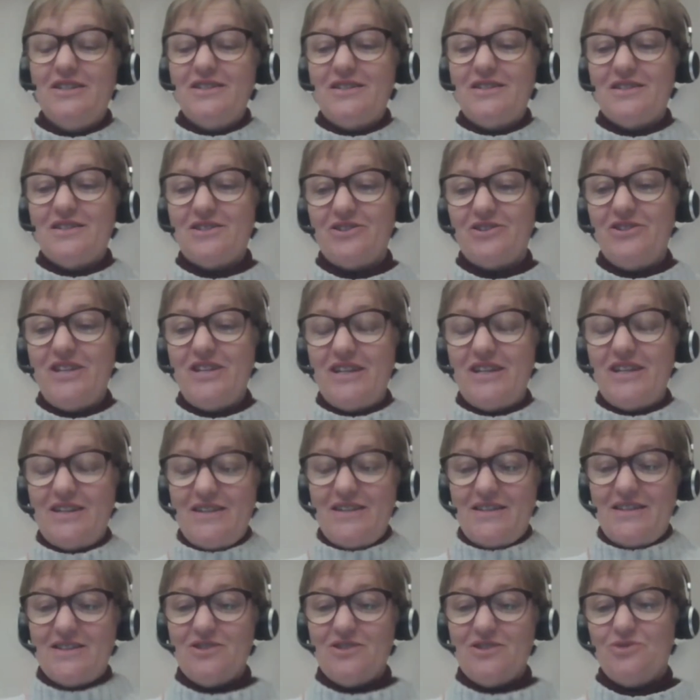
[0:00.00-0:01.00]
So yeah,
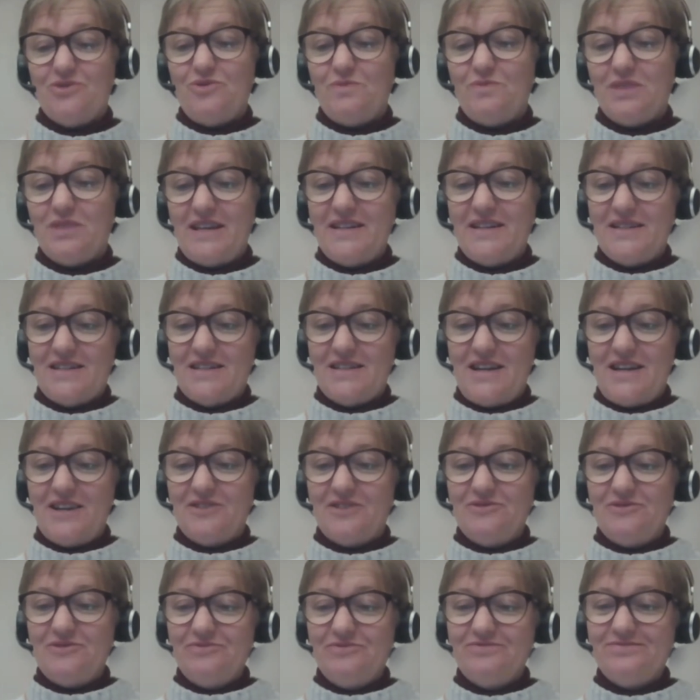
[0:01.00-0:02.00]
it's a good place
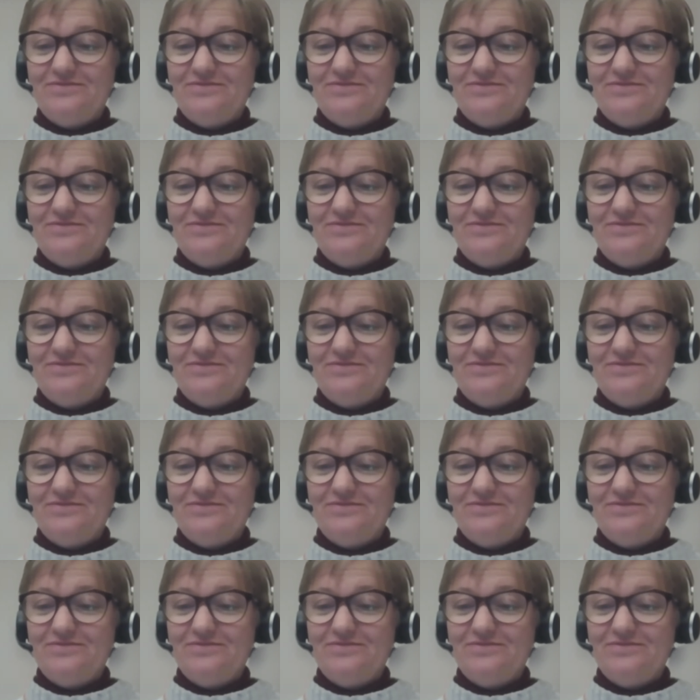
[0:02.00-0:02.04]
now.